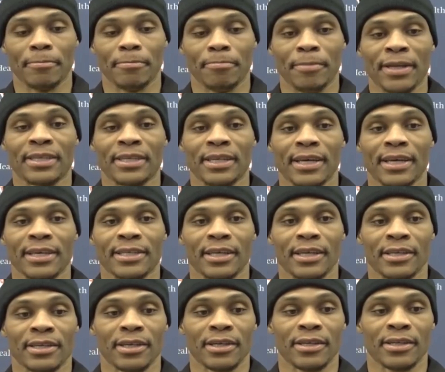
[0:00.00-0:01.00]
mentally,
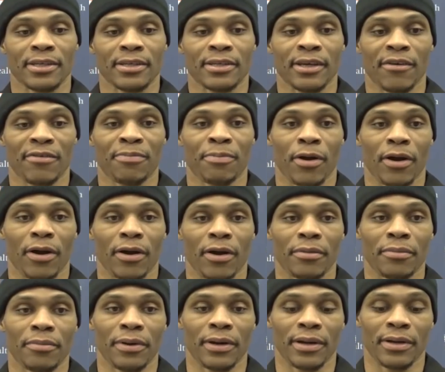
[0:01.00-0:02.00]
it's a tough part.
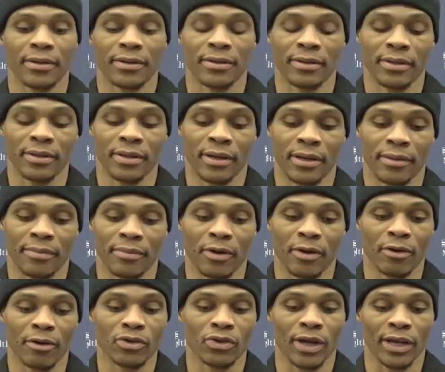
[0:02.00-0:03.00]
But as
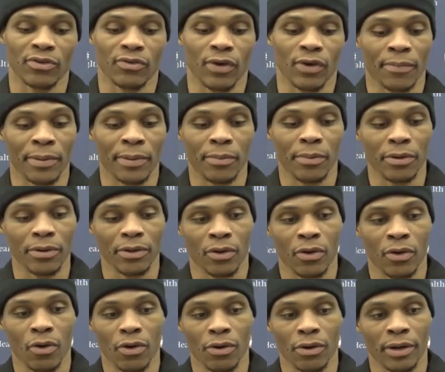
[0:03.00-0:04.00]
long as you got the right people in the
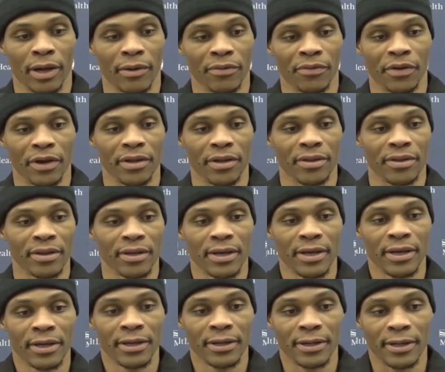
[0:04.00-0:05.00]
corner, have faith,
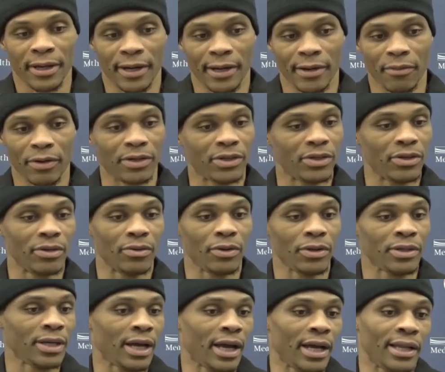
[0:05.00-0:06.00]

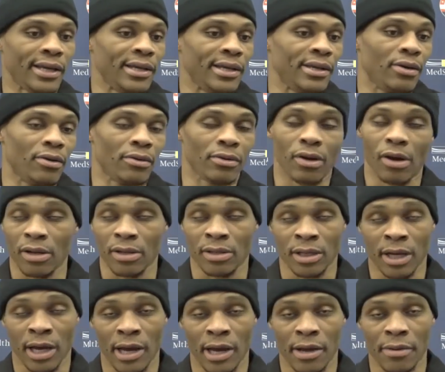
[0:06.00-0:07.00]
which I lean on all the
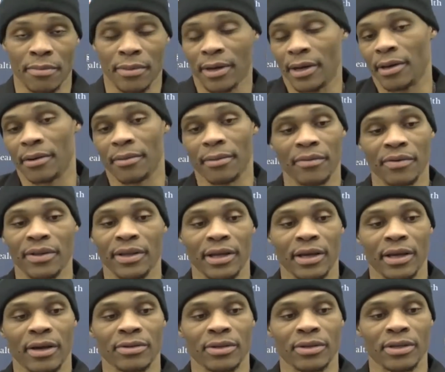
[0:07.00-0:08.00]
time, everything
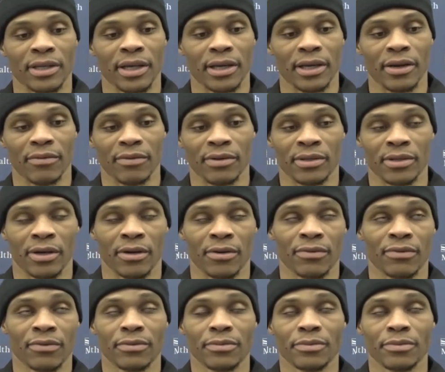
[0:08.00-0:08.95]
else will take care of itself.